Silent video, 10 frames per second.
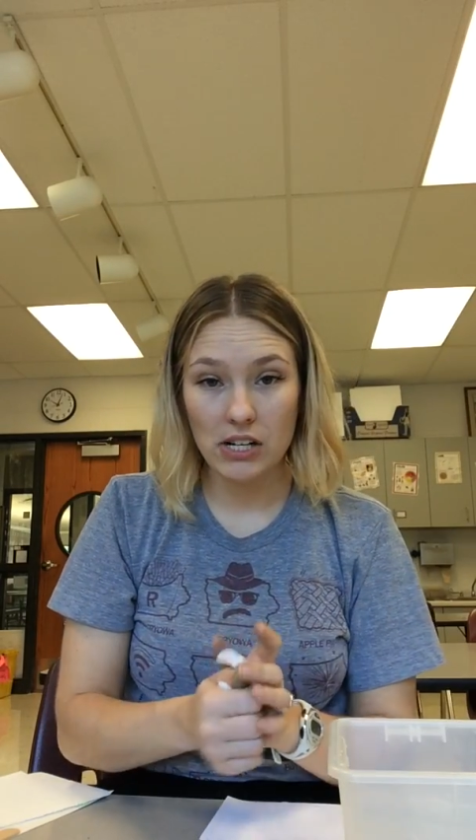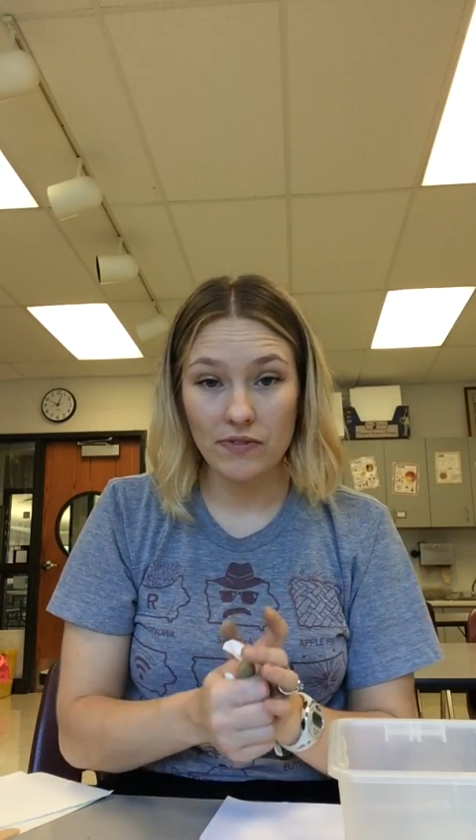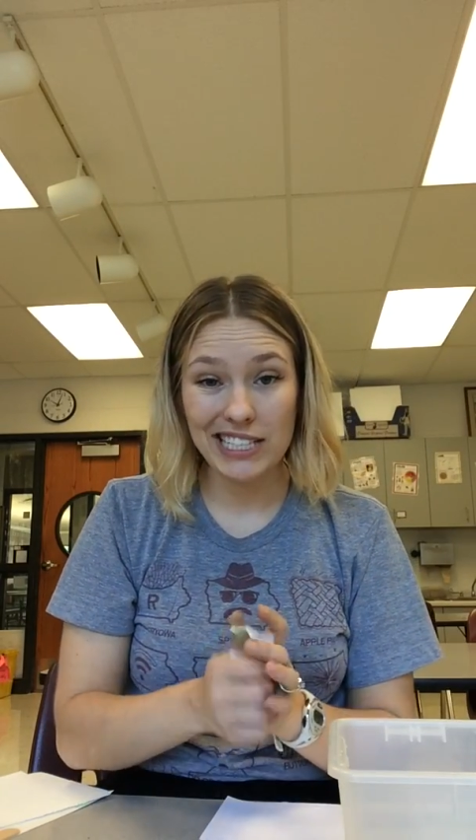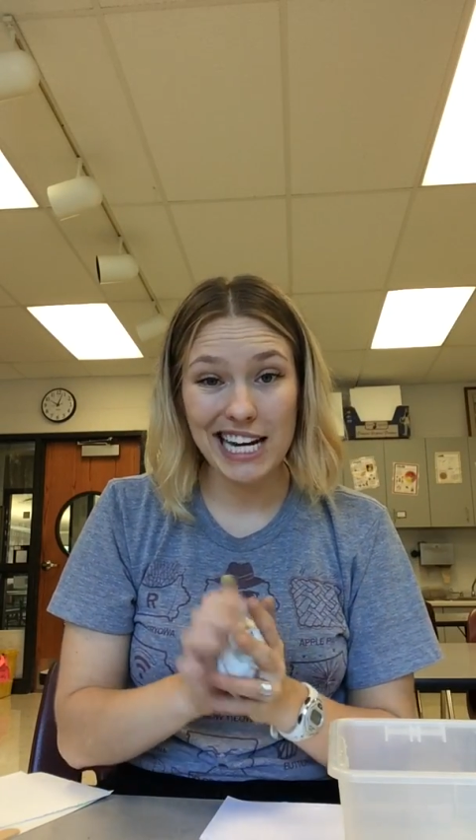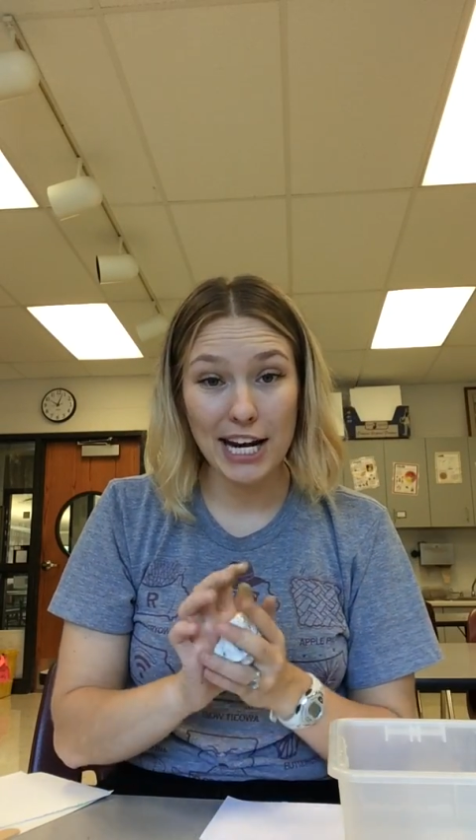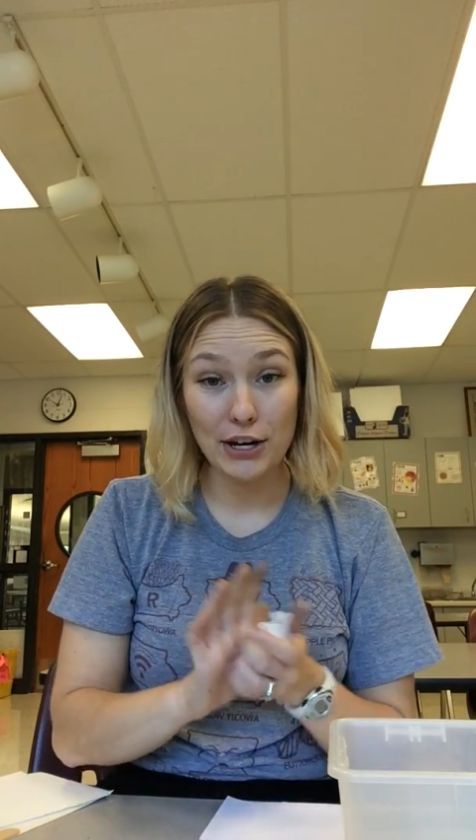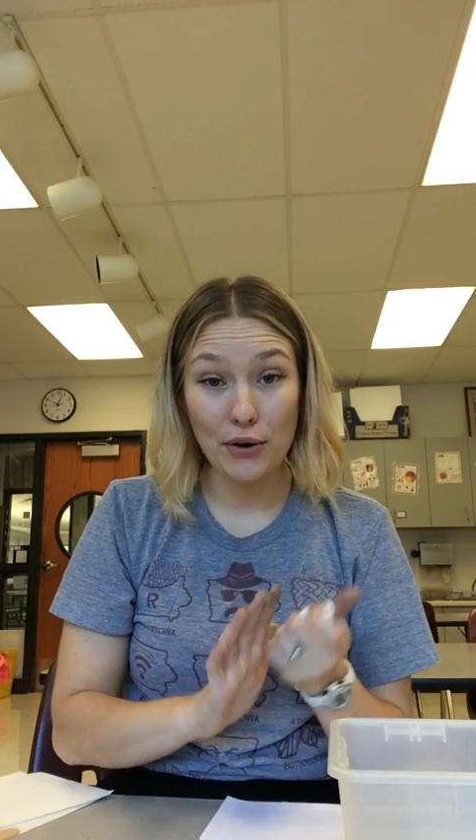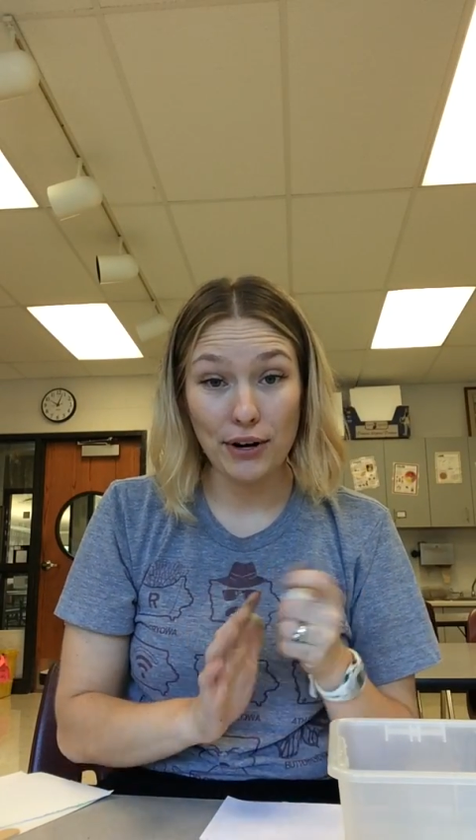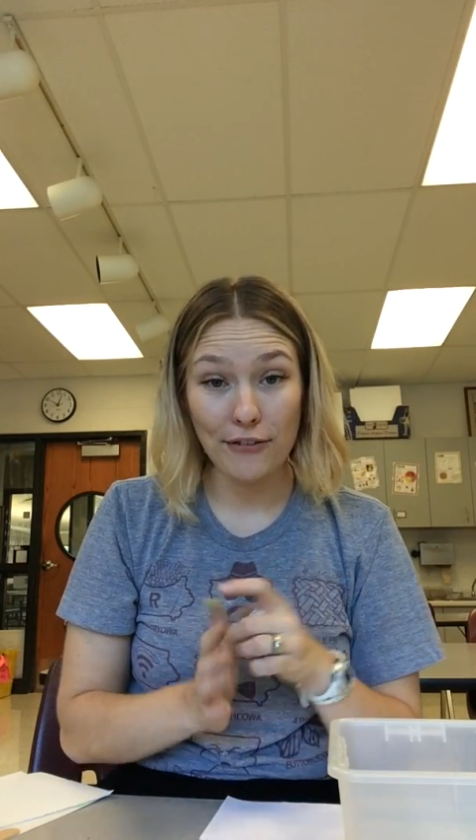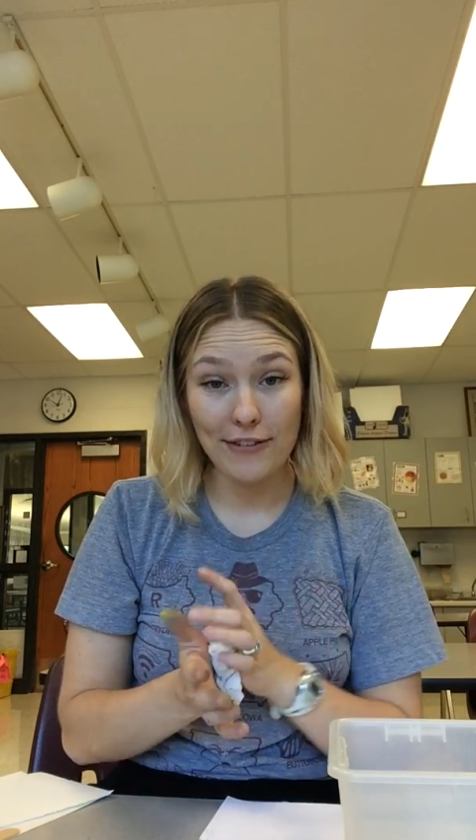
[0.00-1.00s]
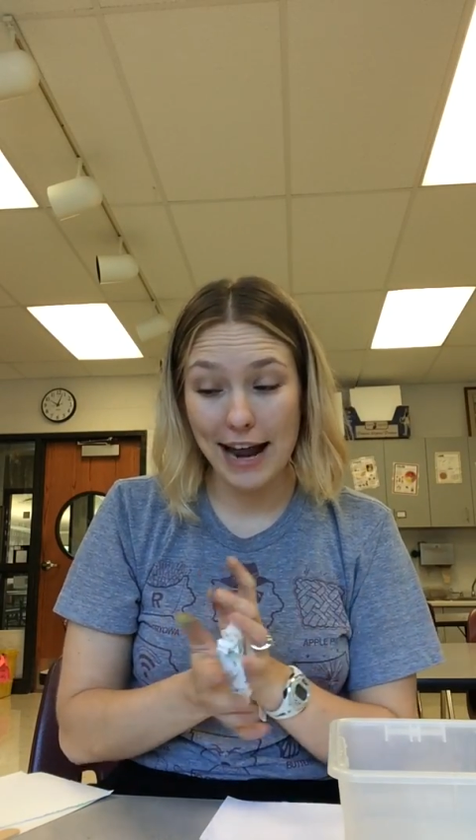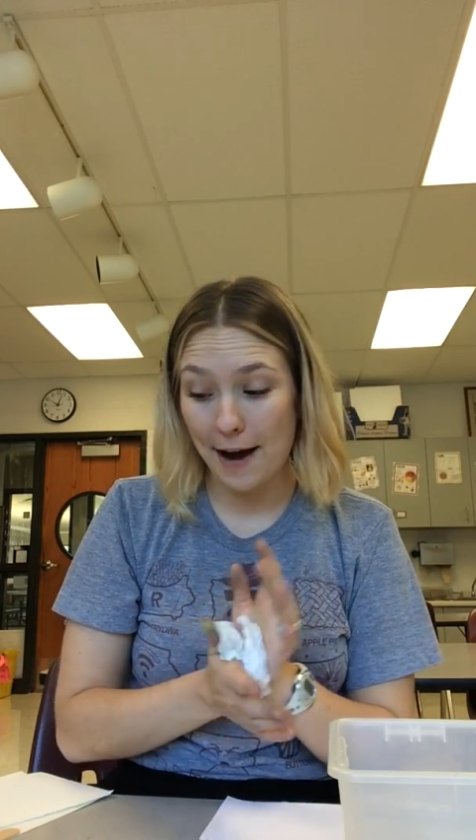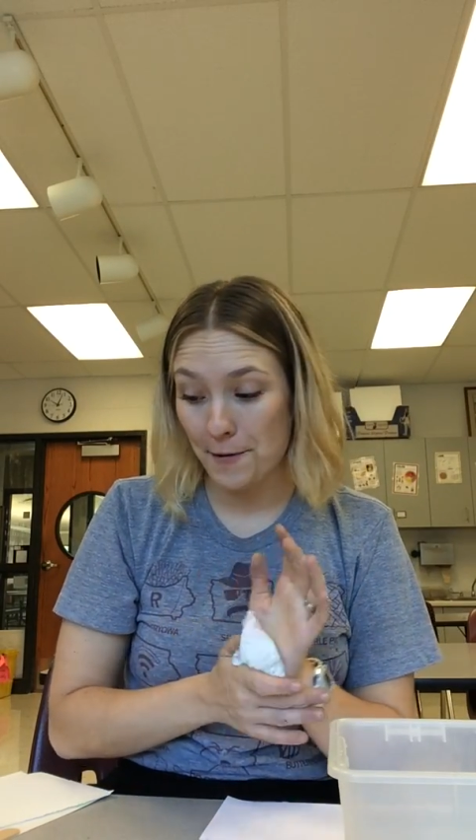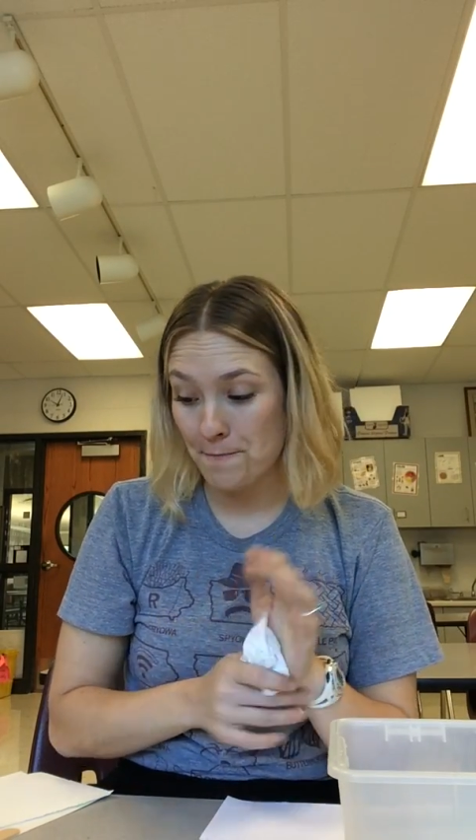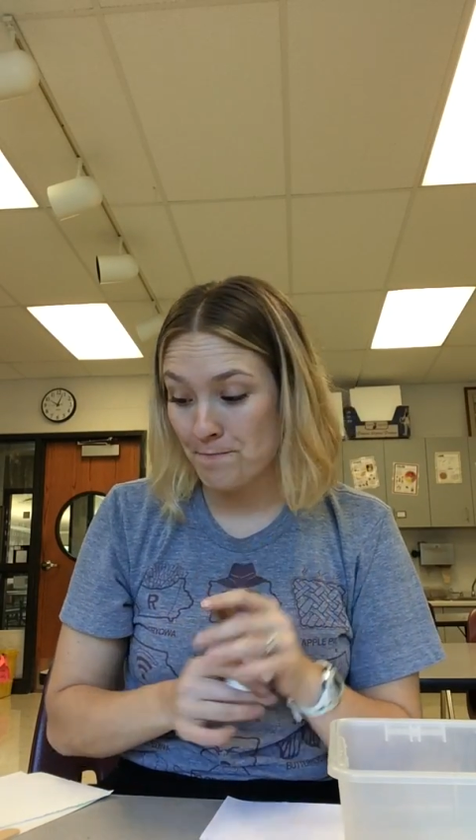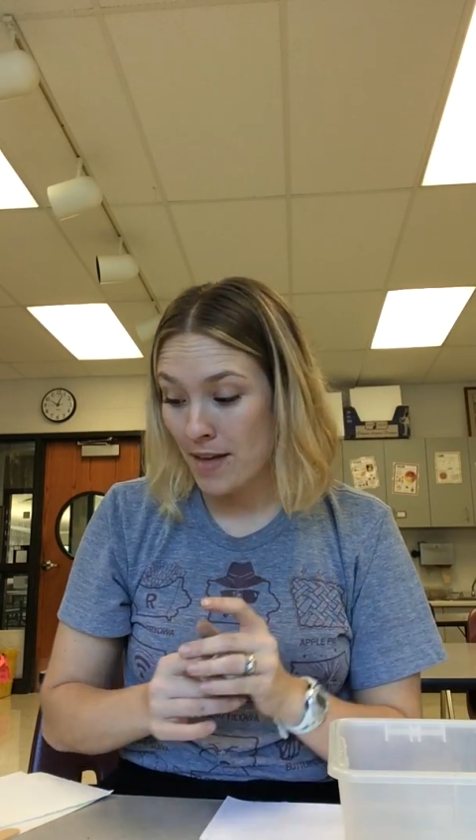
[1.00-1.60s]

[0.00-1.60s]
of take note of now.